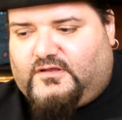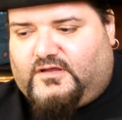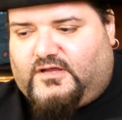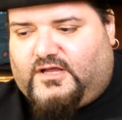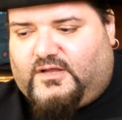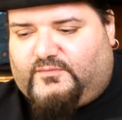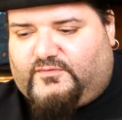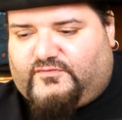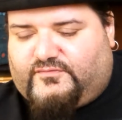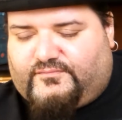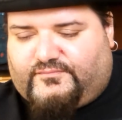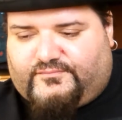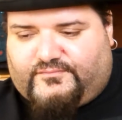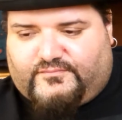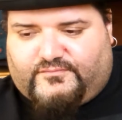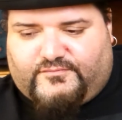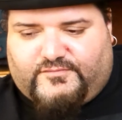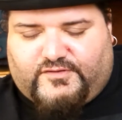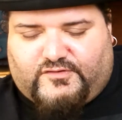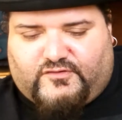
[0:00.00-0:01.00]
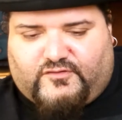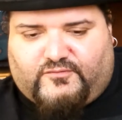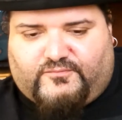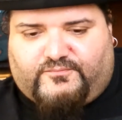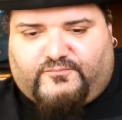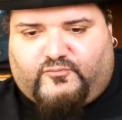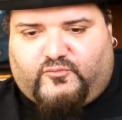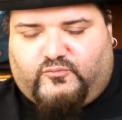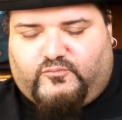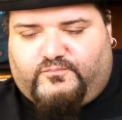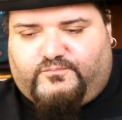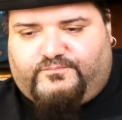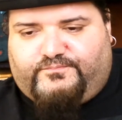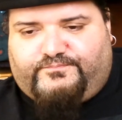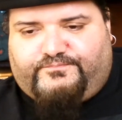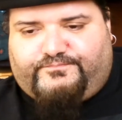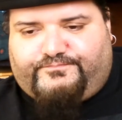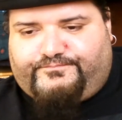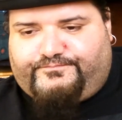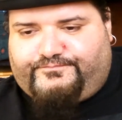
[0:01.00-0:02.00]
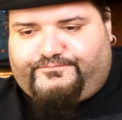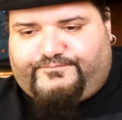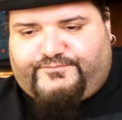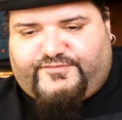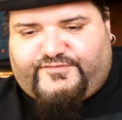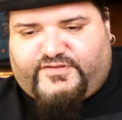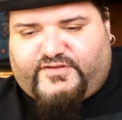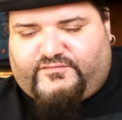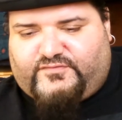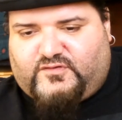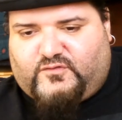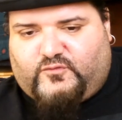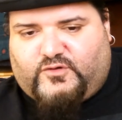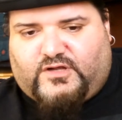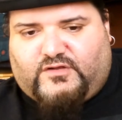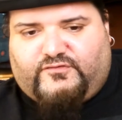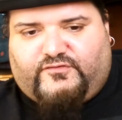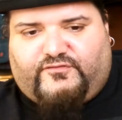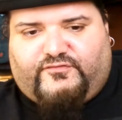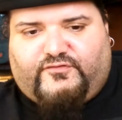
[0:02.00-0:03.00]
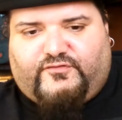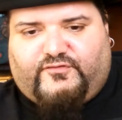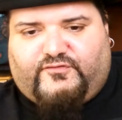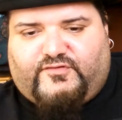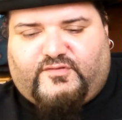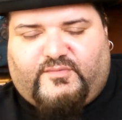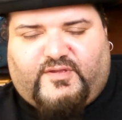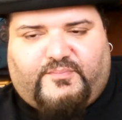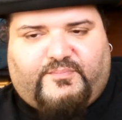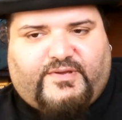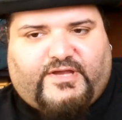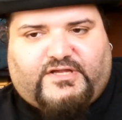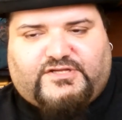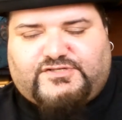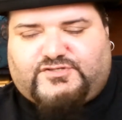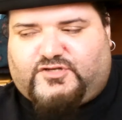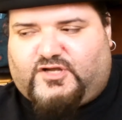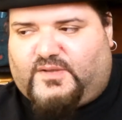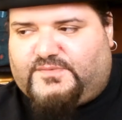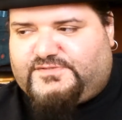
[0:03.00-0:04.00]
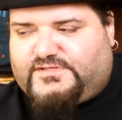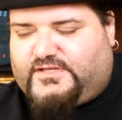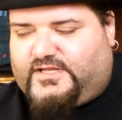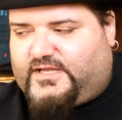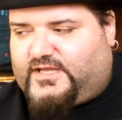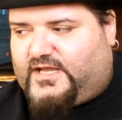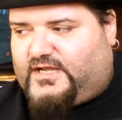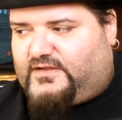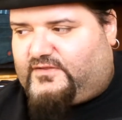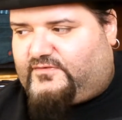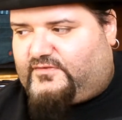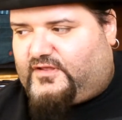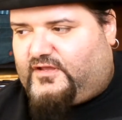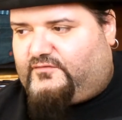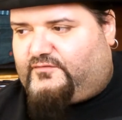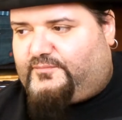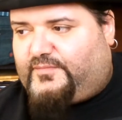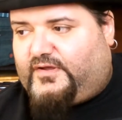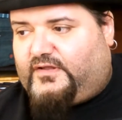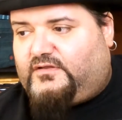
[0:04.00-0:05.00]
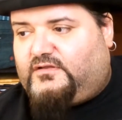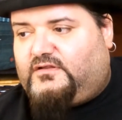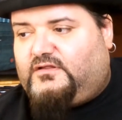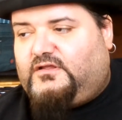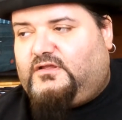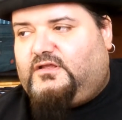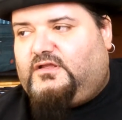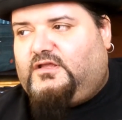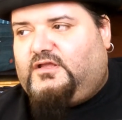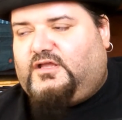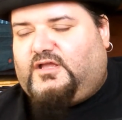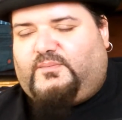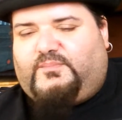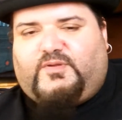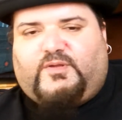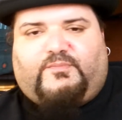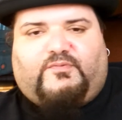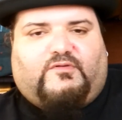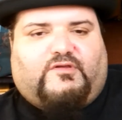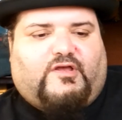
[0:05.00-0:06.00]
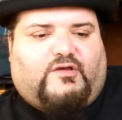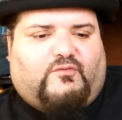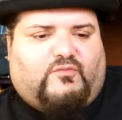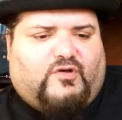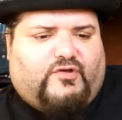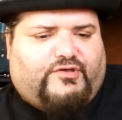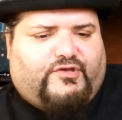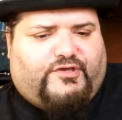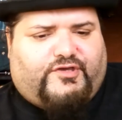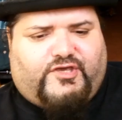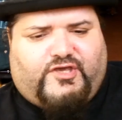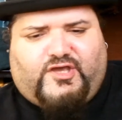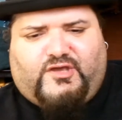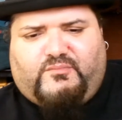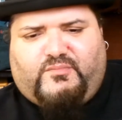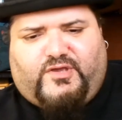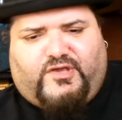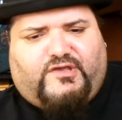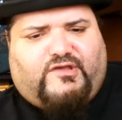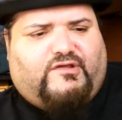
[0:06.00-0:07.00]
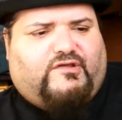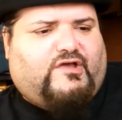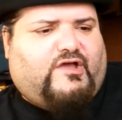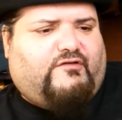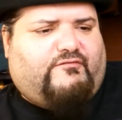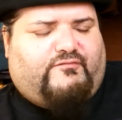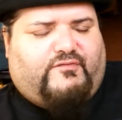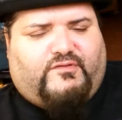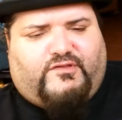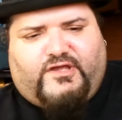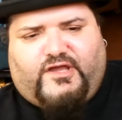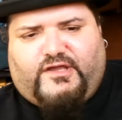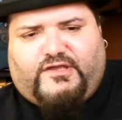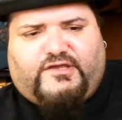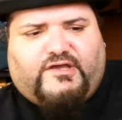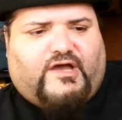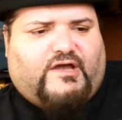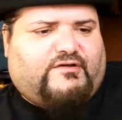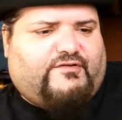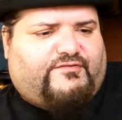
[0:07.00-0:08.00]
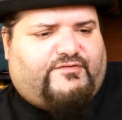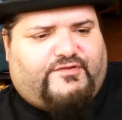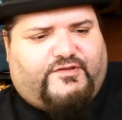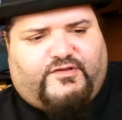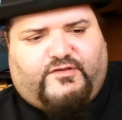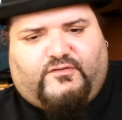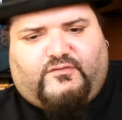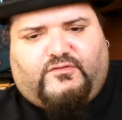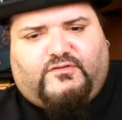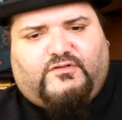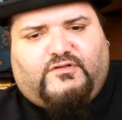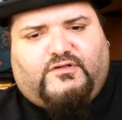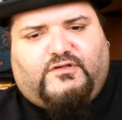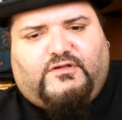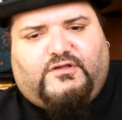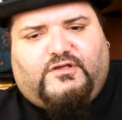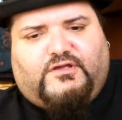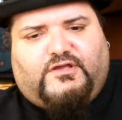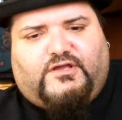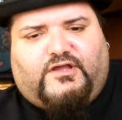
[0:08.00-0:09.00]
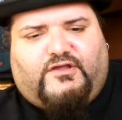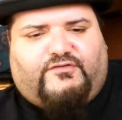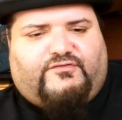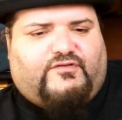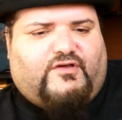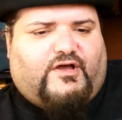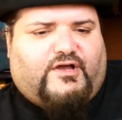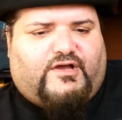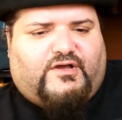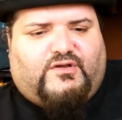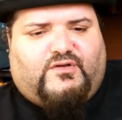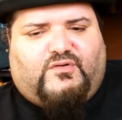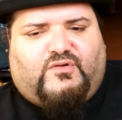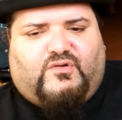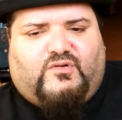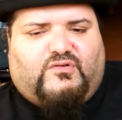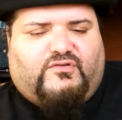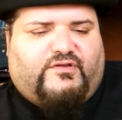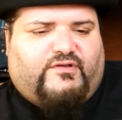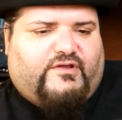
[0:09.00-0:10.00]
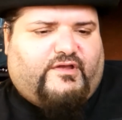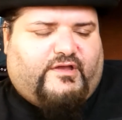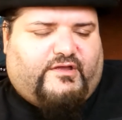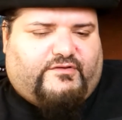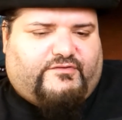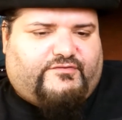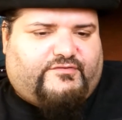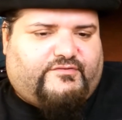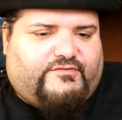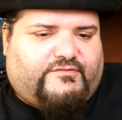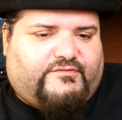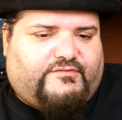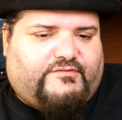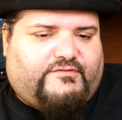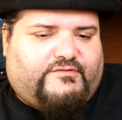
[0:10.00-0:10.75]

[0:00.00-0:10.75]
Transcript: It's, you know, stuff that welders use to make patch jobs and that kind of stuff. And people are like, well, you can't make a knife with that kind of steel. It's not going to hold an edge.